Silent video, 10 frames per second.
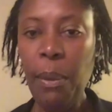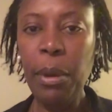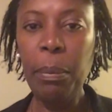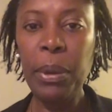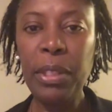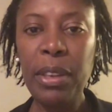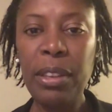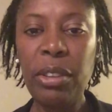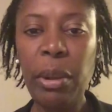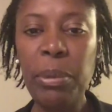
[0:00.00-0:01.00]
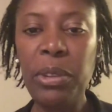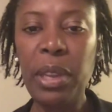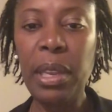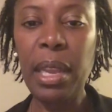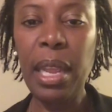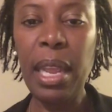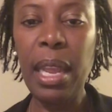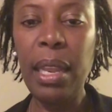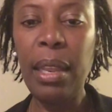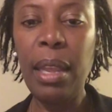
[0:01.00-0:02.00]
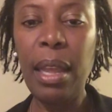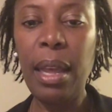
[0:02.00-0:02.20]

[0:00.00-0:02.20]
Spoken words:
will put the description in